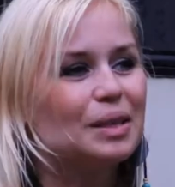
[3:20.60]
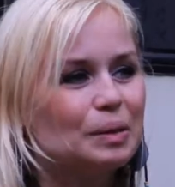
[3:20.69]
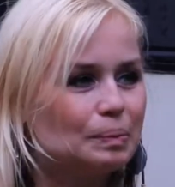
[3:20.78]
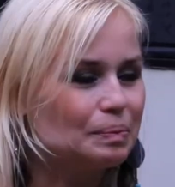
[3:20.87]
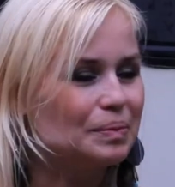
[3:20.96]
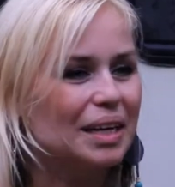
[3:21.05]

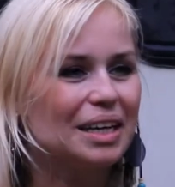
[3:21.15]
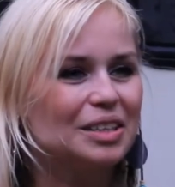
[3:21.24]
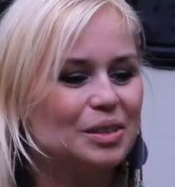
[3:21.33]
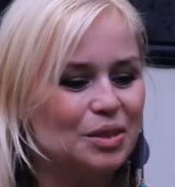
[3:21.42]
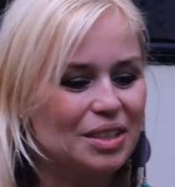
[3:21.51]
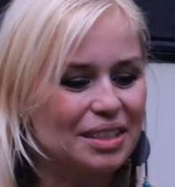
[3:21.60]
I
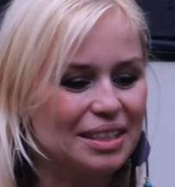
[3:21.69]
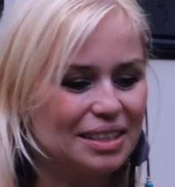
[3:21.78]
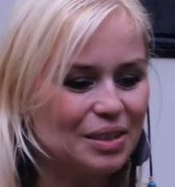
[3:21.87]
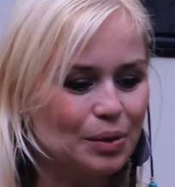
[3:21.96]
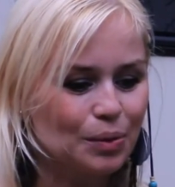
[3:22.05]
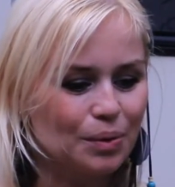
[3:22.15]
usually
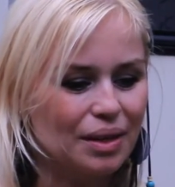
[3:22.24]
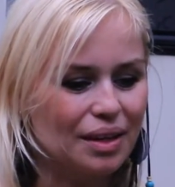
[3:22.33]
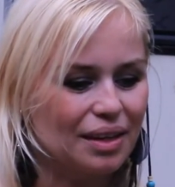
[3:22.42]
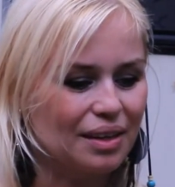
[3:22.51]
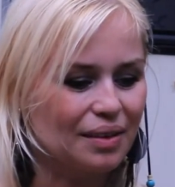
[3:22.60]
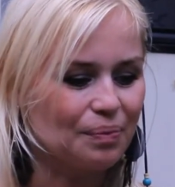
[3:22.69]
do
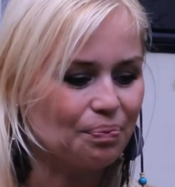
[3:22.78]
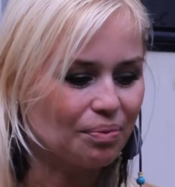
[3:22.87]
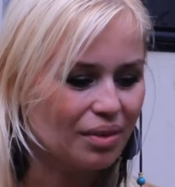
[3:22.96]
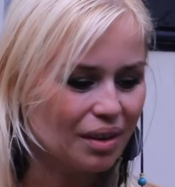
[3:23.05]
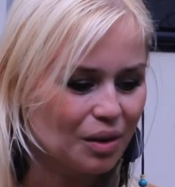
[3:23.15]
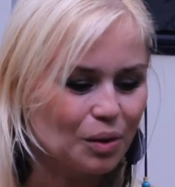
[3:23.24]

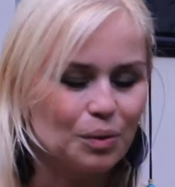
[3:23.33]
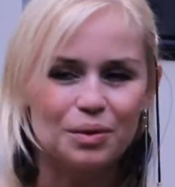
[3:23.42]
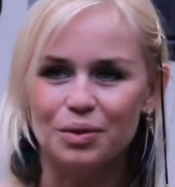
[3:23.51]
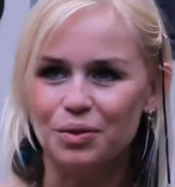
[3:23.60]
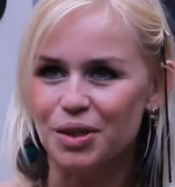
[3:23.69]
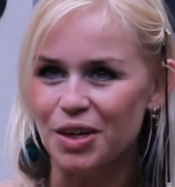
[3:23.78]
Ute
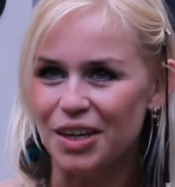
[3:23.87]
I vår